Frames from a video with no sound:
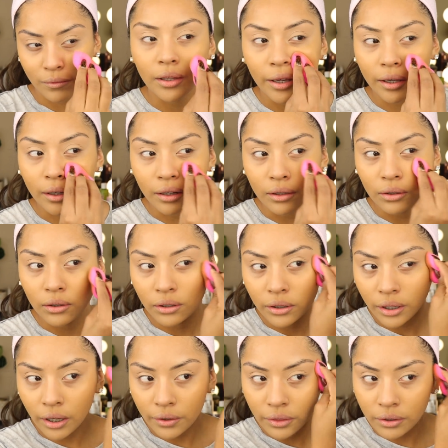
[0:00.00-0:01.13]
Like,
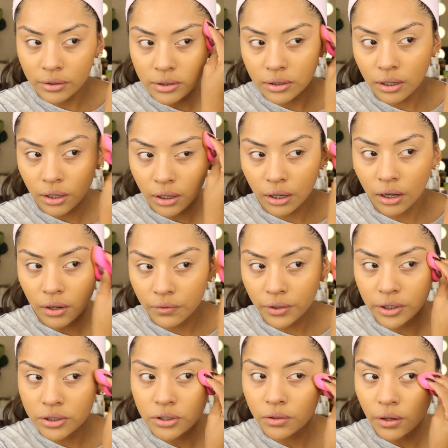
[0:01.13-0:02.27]
look at this
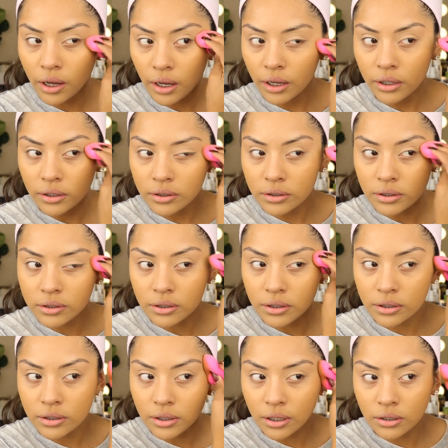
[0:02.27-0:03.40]
coverage, you guys. This
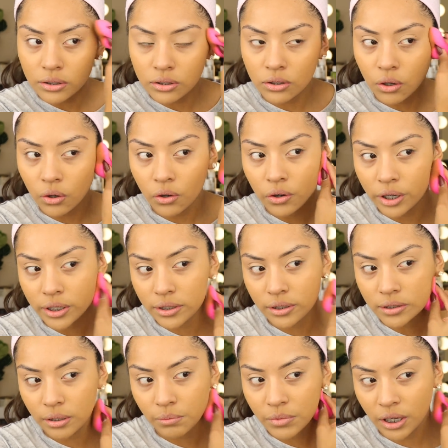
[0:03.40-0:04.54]
is so crazy
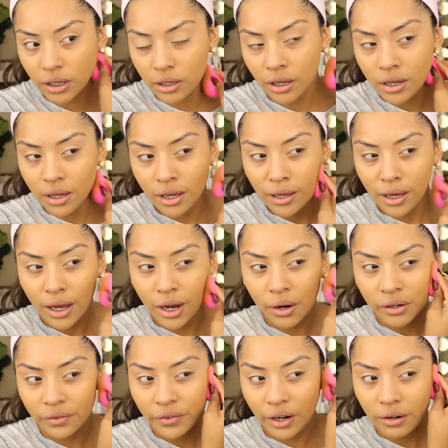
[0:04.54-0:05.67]
to me, how
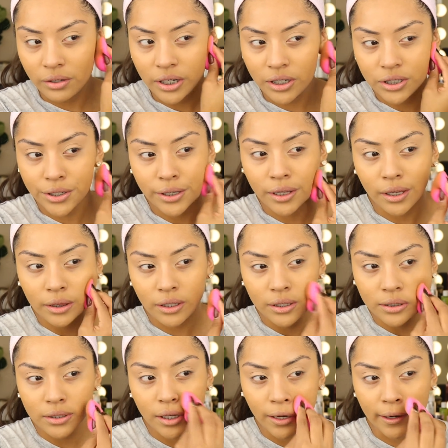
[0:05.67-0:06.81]
a foundation like
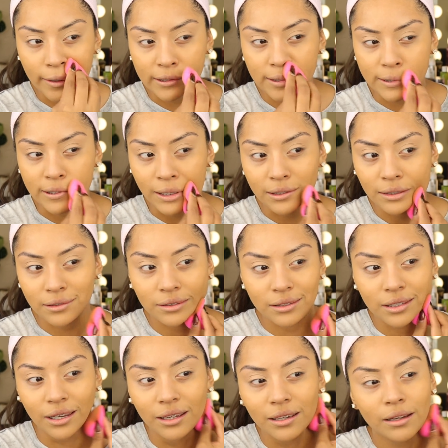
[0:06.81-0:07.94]
this can
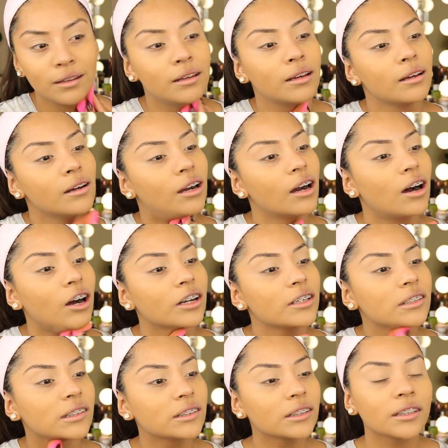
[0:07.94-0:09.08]
exist.
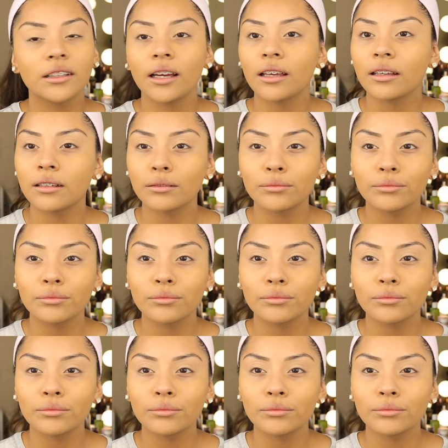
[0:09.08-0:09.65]
Honestly, like,